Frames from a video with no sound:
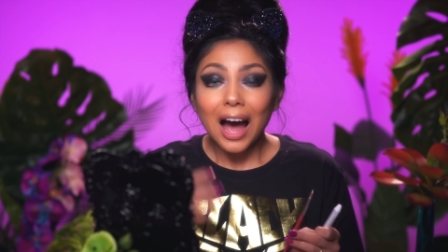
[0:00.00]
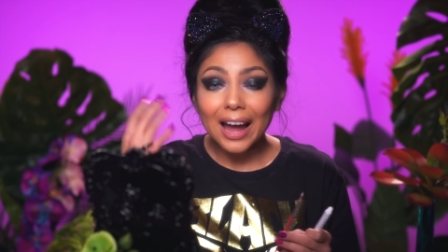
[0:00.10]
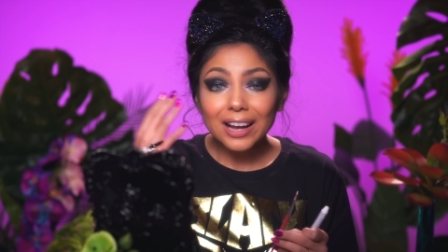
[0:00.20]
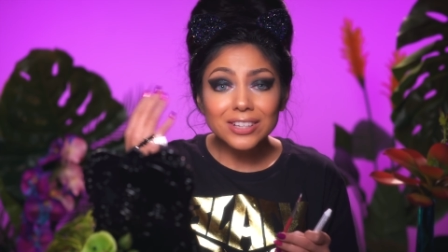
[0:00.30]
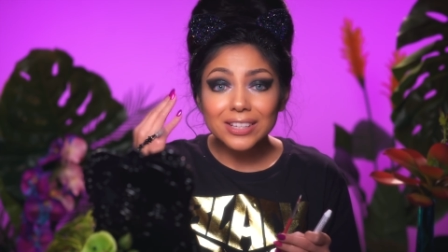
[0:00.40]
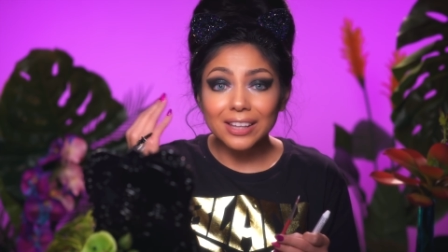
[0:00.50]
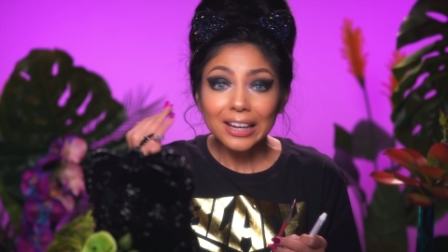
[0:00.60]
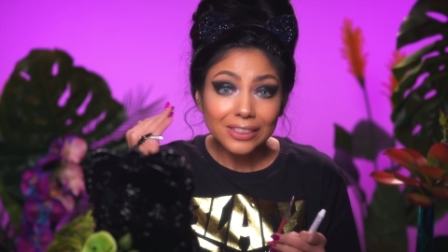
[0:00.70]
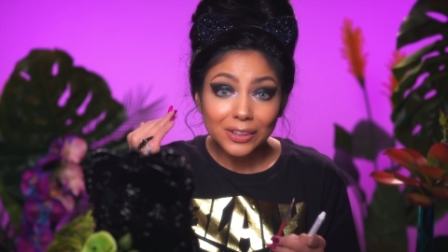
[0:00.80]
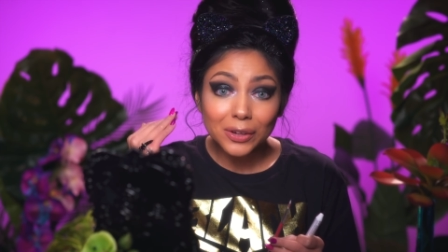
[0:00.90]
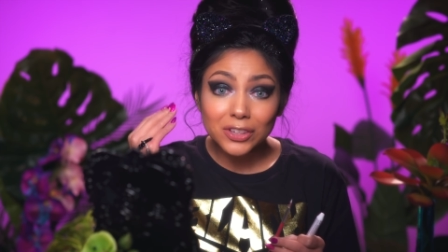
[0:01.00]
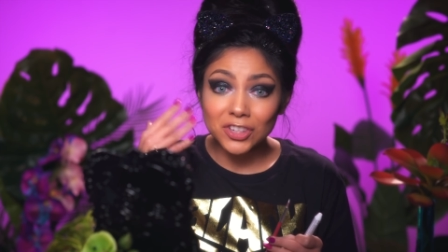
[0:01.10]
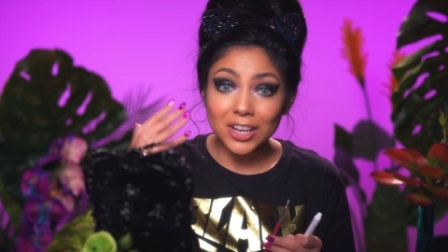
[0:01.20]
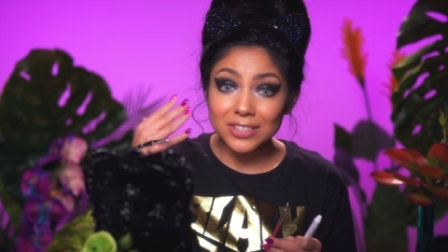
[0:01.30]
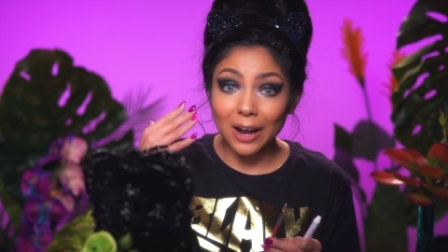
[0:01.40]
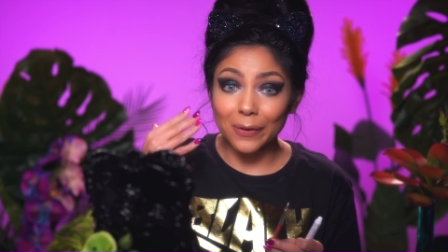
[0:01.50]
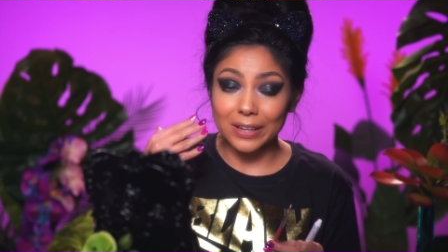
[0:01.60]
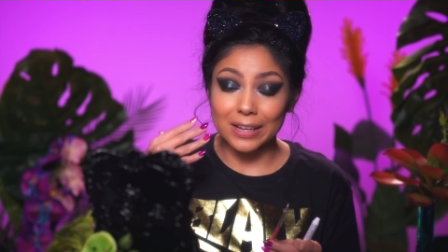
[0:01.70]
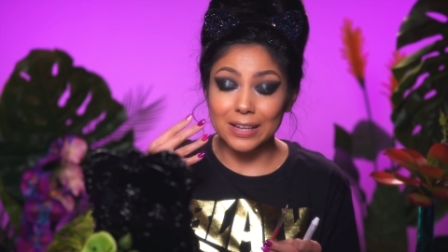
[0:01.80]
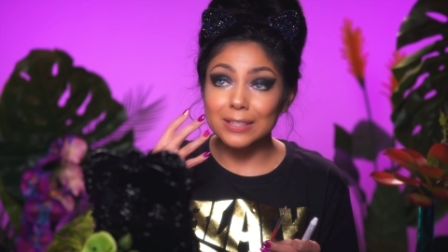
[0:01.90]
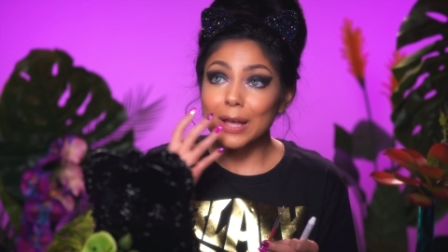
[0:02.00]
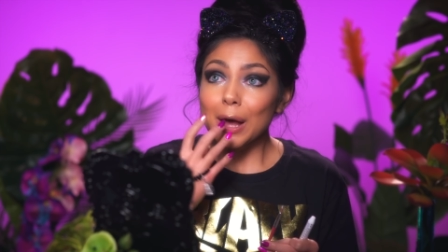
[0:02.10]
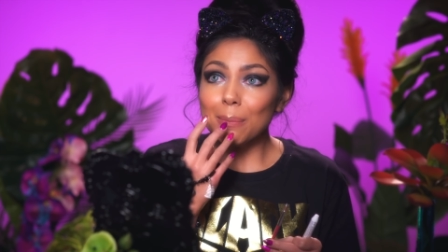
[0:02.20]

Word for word: I actually like the look just how it is,